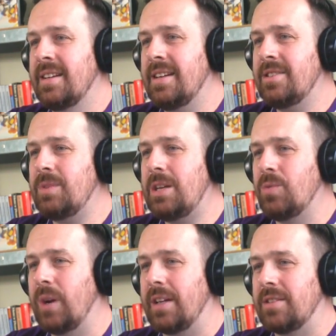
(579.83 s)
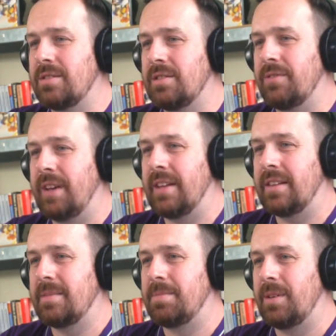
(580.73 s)
That's one way to
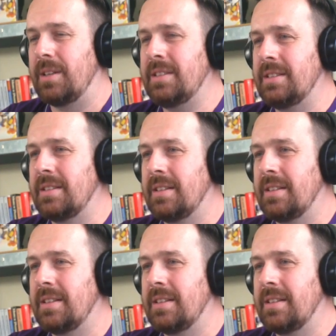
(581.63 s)
defend the point.